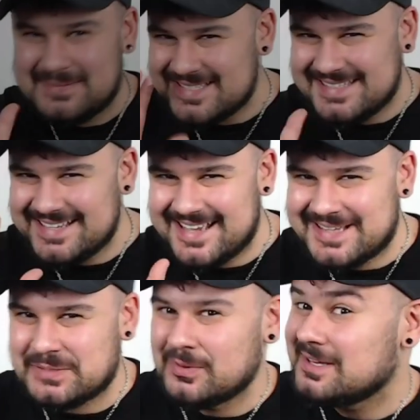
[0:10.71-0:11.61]
Namaste
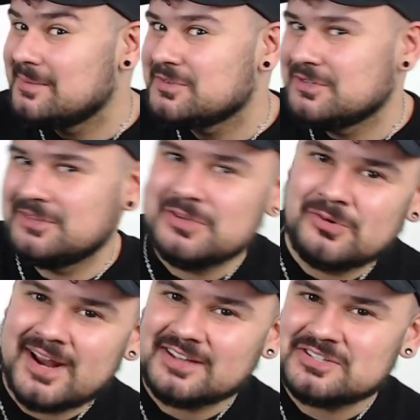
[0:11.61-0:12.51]
guys, welcome to a
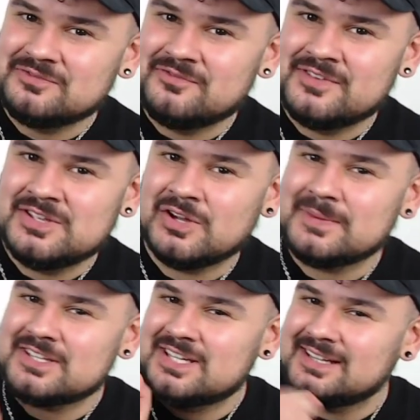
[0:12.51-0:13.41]
new reaction video
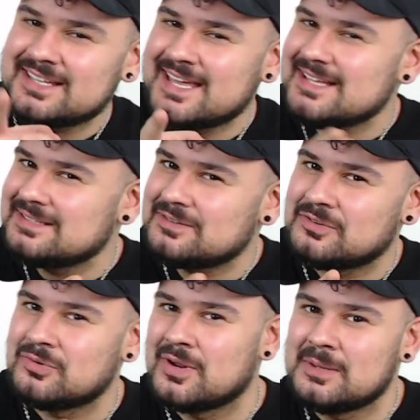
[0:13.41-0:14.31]
on my channel
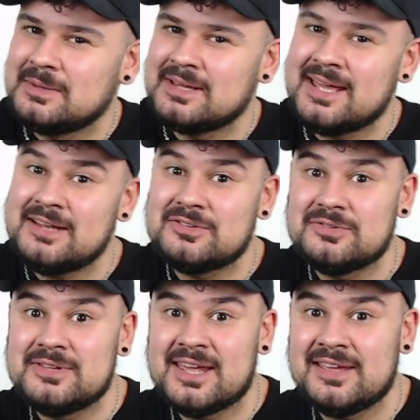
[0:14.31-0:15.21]
Gelsenkirchen, and
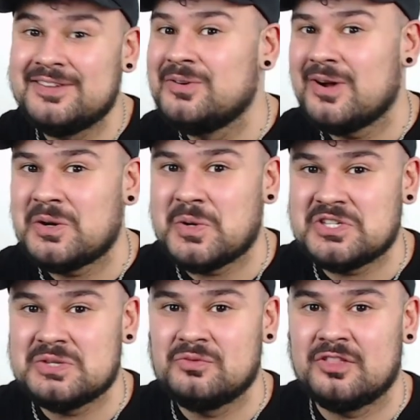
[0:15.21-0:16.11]
today you are
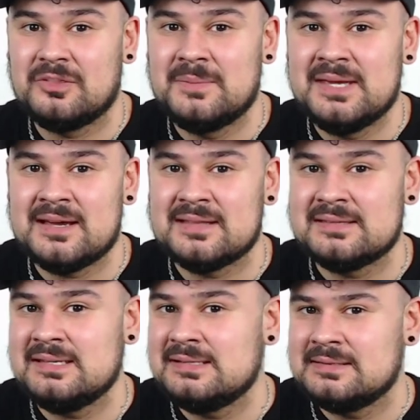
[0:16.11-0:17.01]
watching with me a
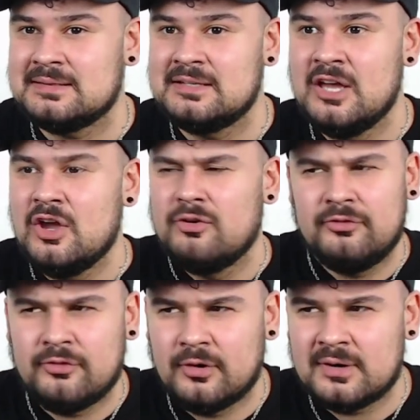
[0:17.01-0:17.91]
teaser
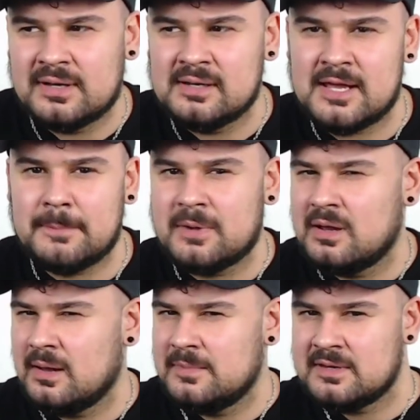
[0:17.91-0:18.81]
for an
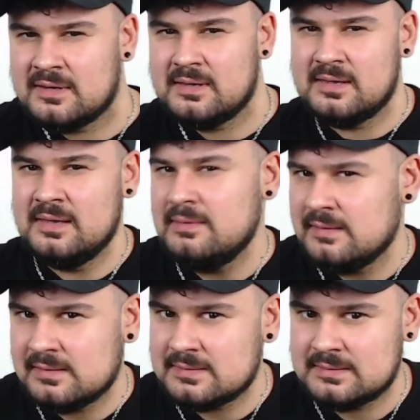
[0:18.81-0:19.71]
upcoming
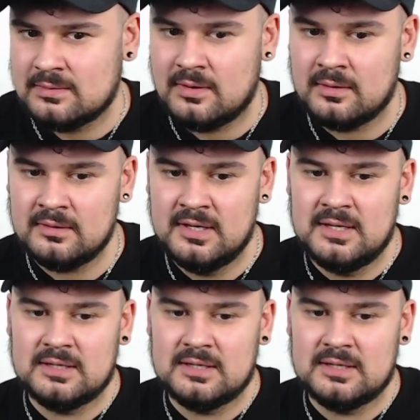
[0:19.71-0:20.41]
Indian song